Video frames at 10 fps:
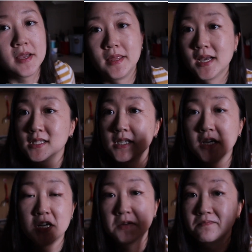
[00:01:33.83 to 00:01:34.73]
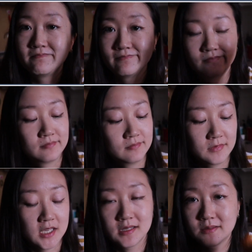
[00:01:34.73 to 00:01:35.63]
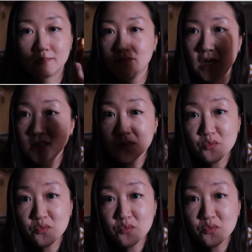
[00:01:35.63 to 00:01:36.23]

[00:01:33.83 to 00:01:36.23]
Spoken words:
And let's make some